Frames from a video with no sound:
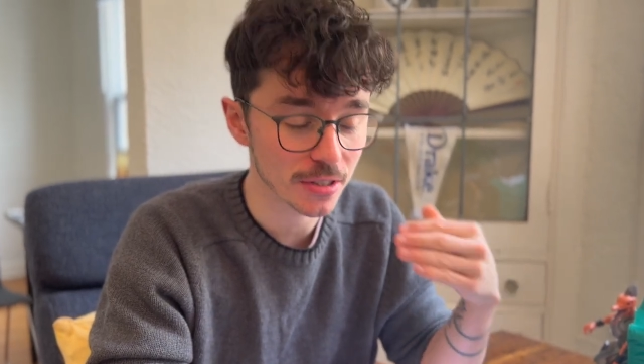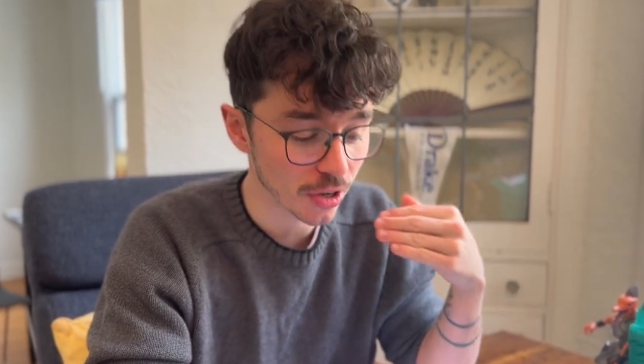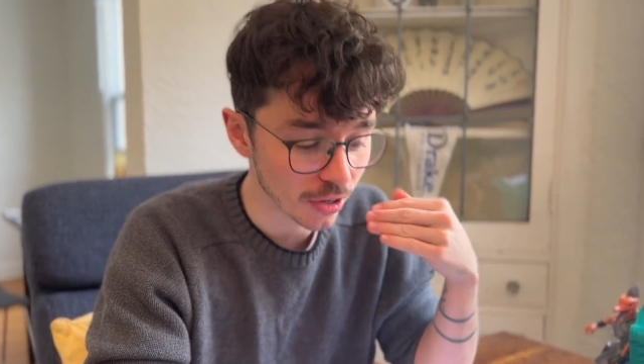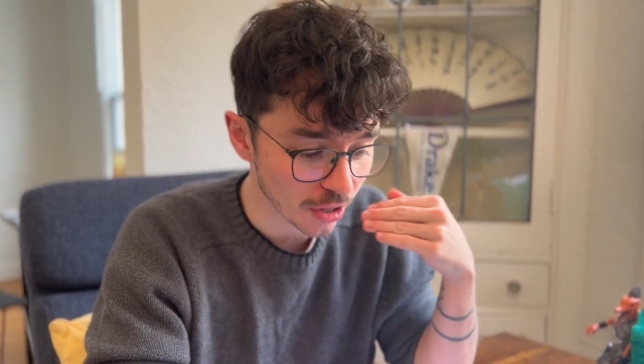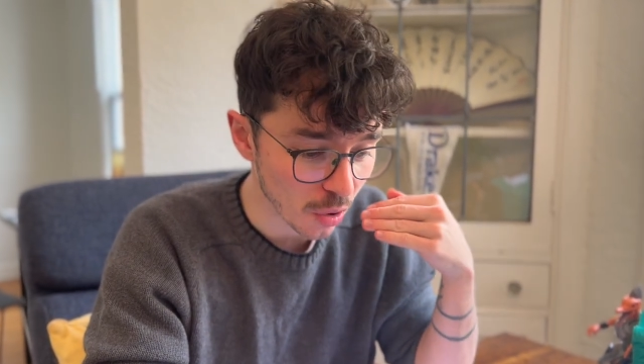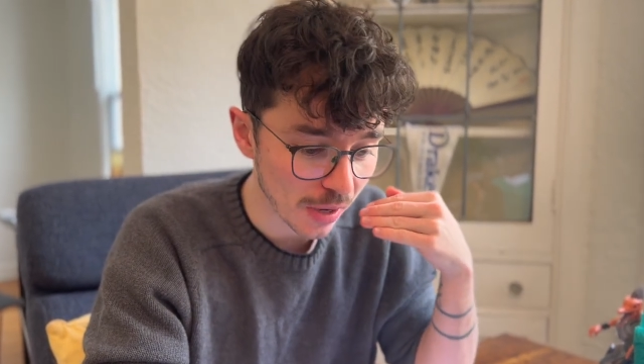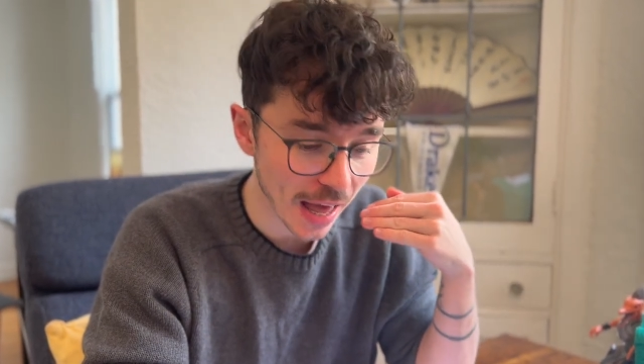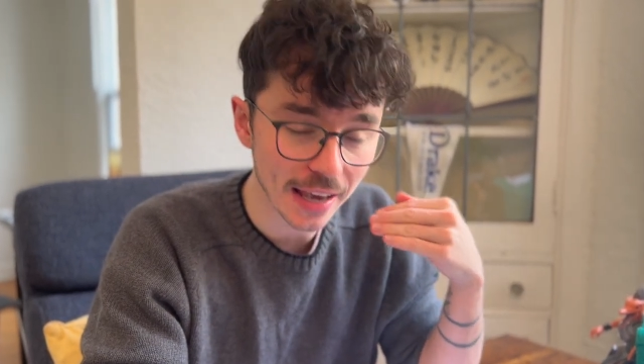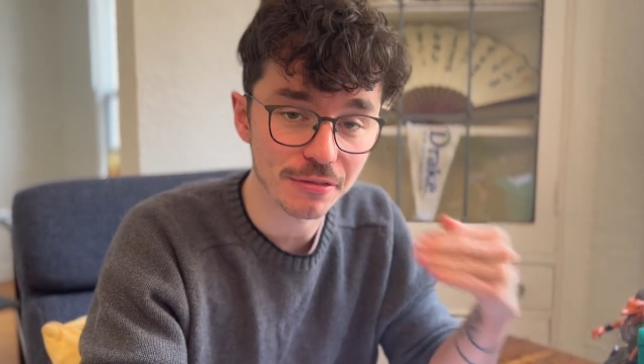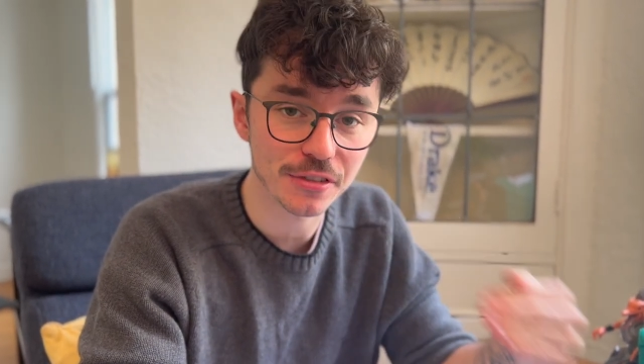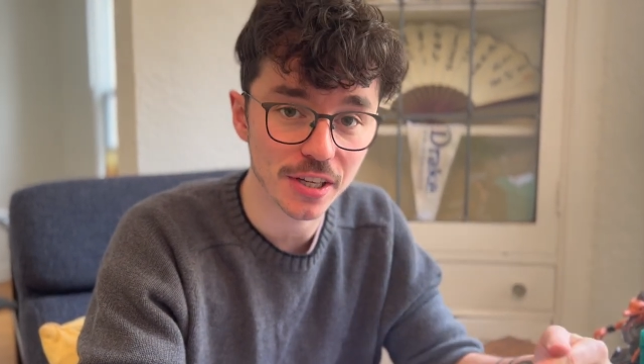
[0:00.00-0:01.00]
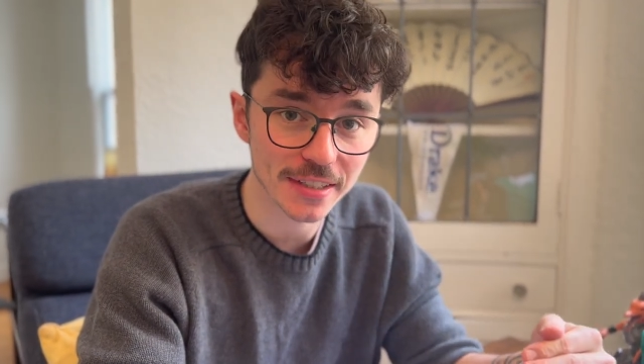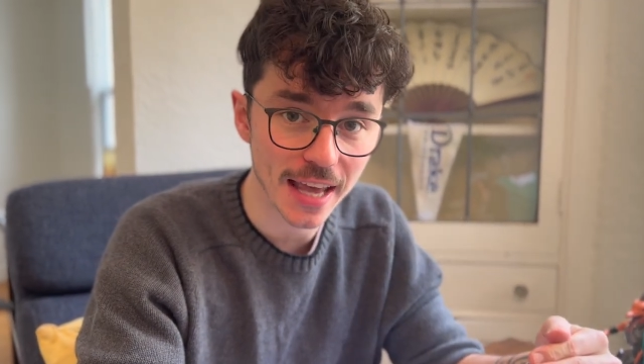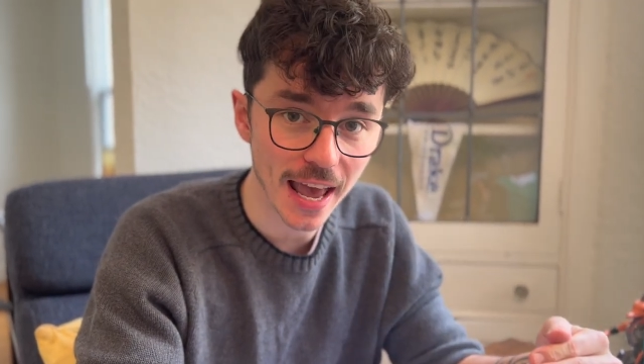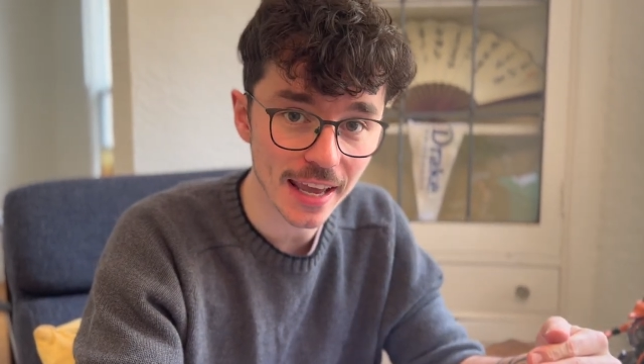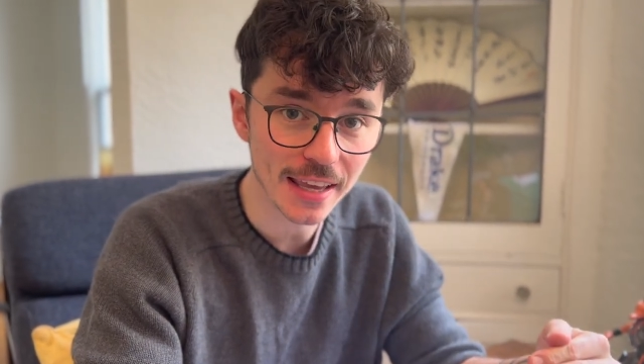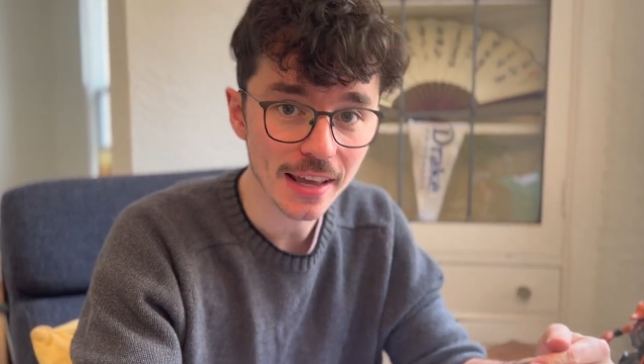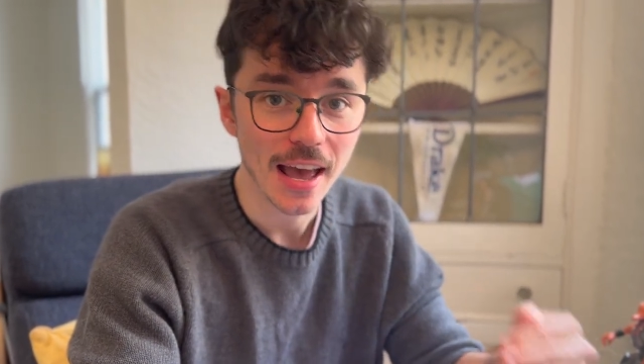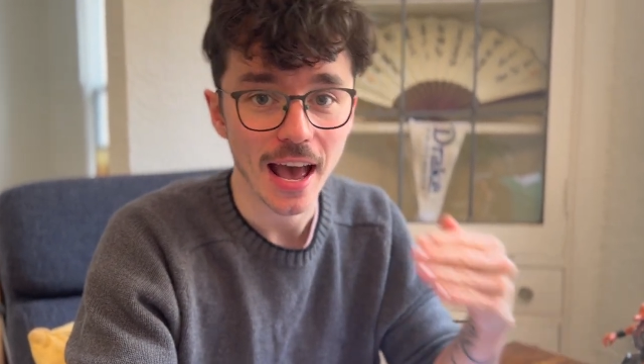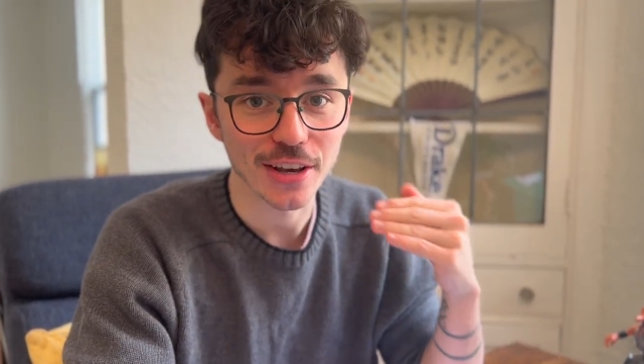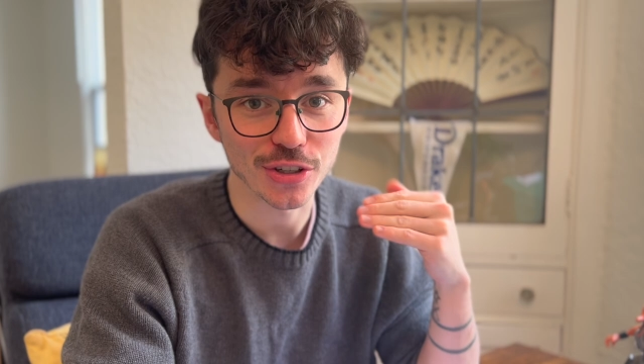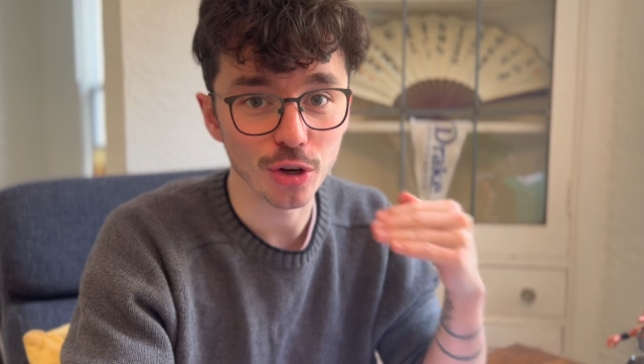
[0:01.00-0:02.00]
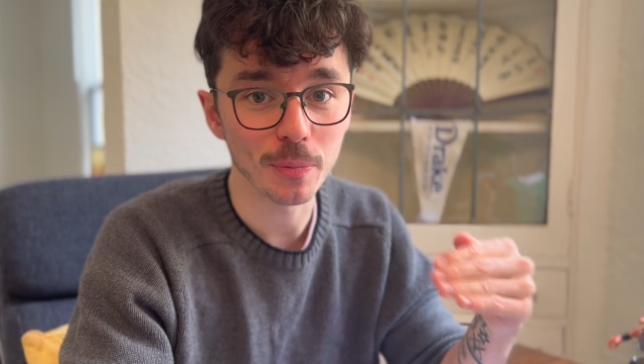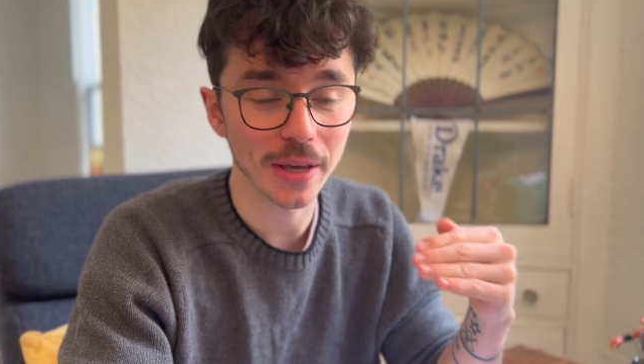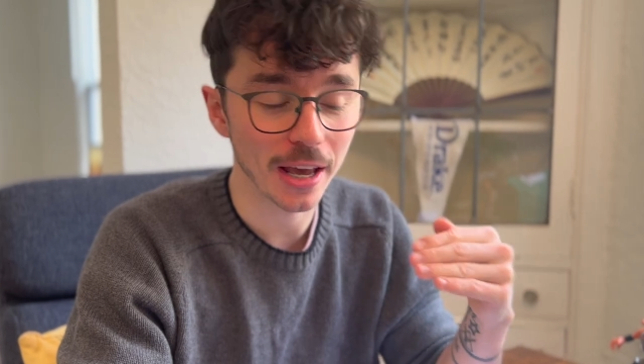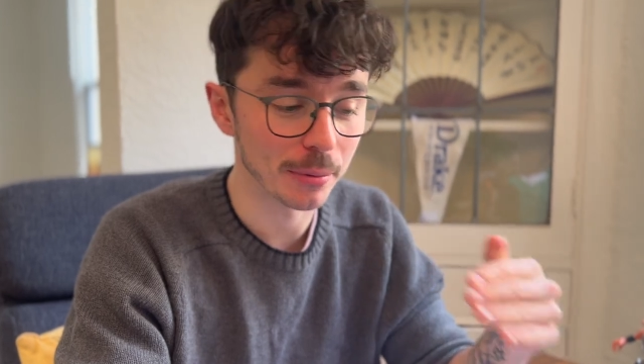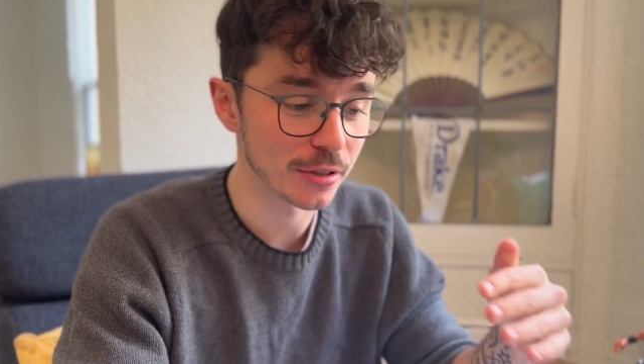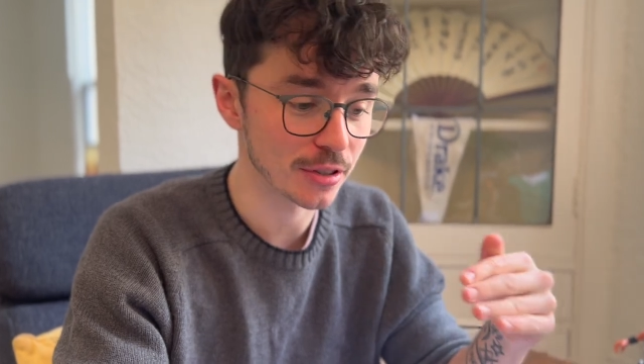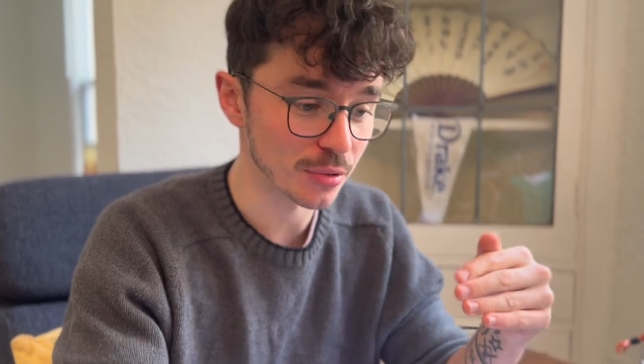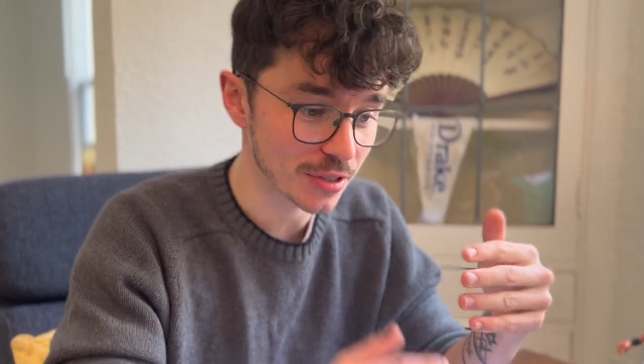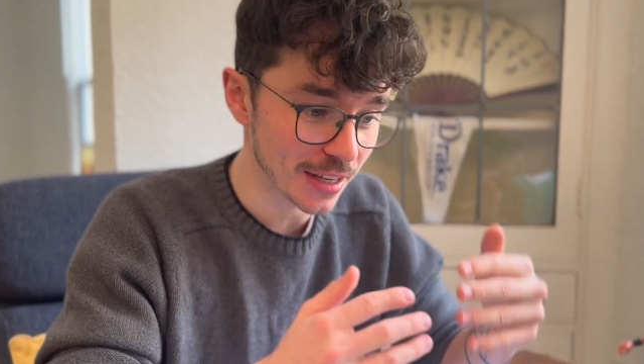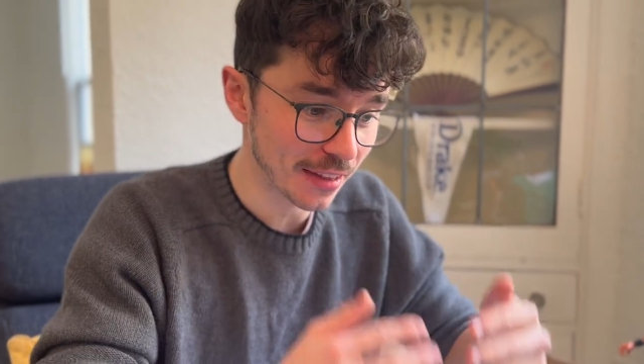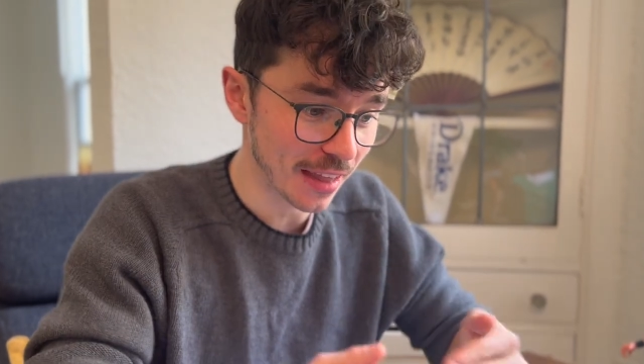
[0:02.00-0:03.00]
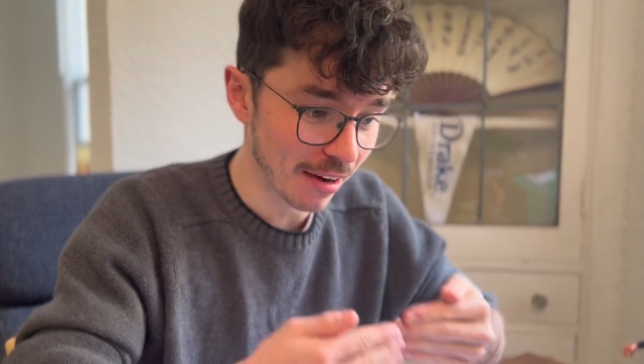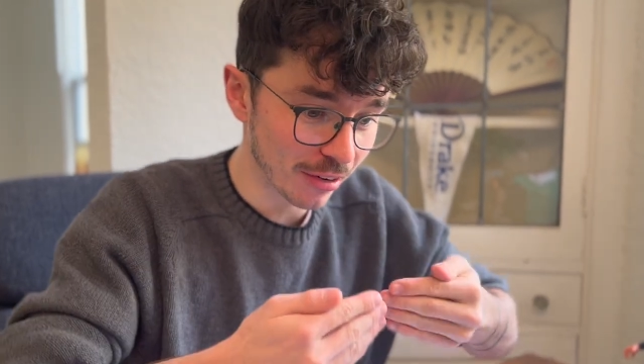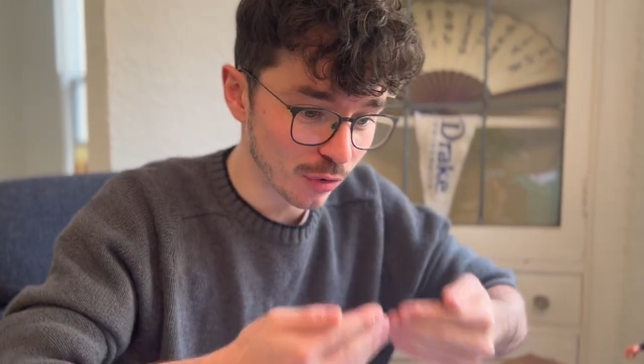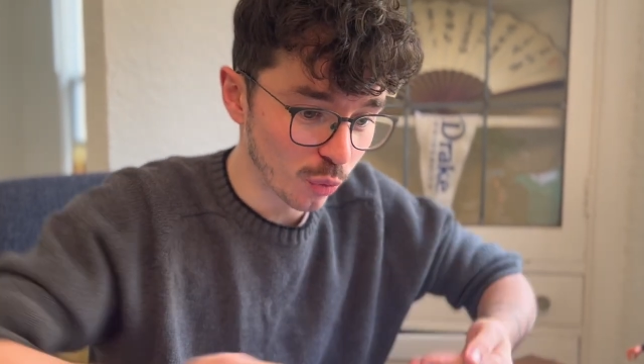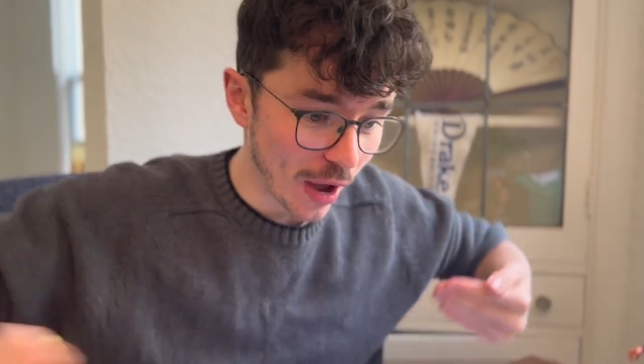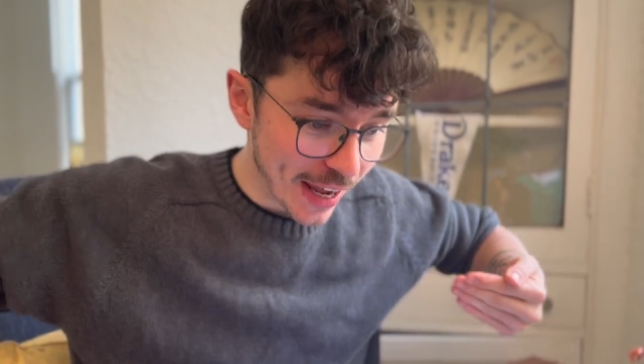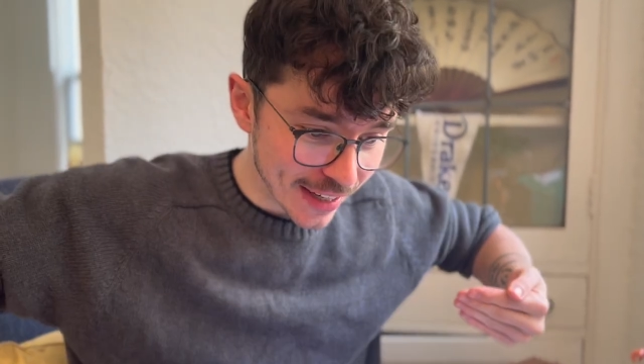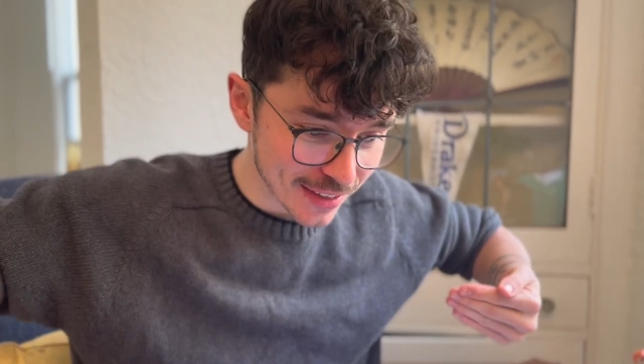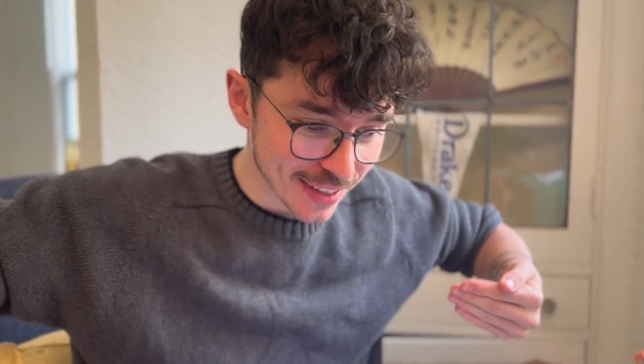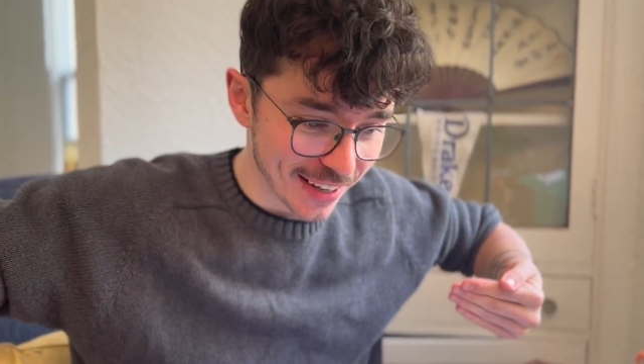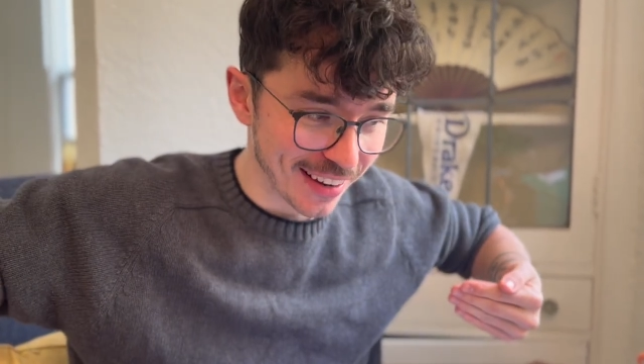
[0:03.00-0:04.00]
It's gonna go live today, and you'll be able to sit there and wait